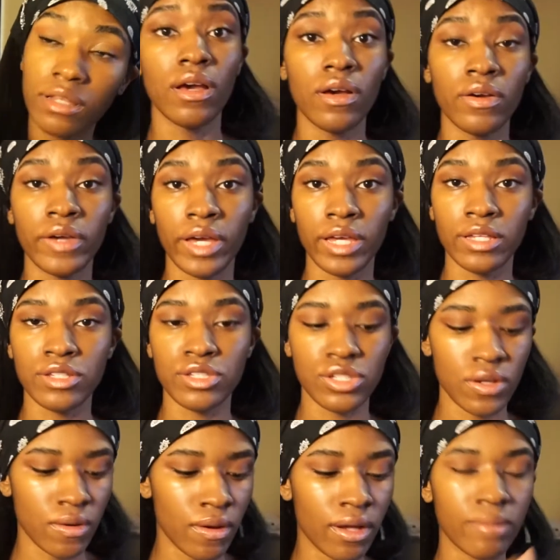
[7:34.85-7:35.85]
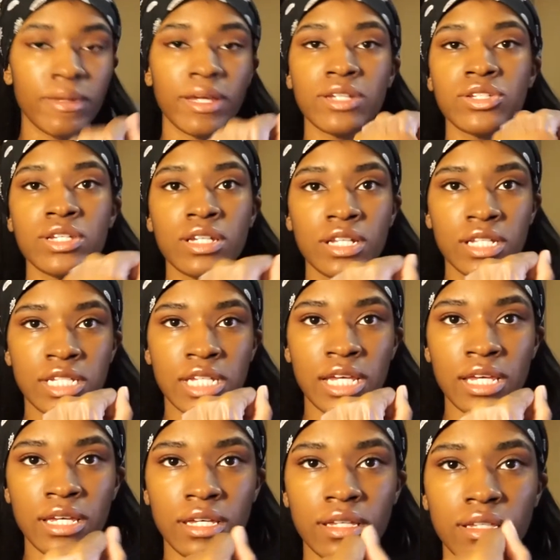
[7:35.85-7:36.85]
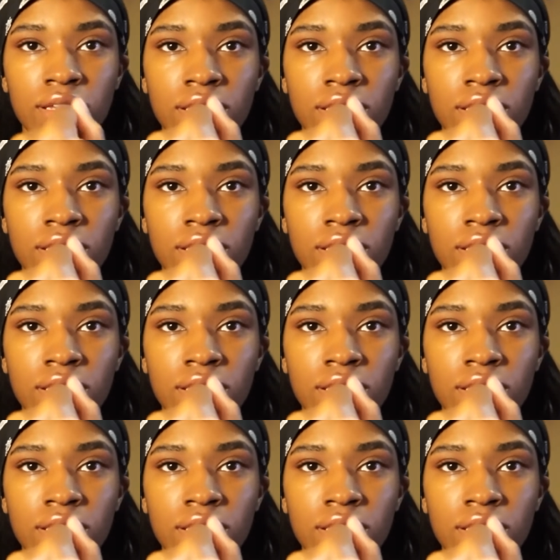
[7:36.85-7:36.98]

Okay, so I'm actually gonna take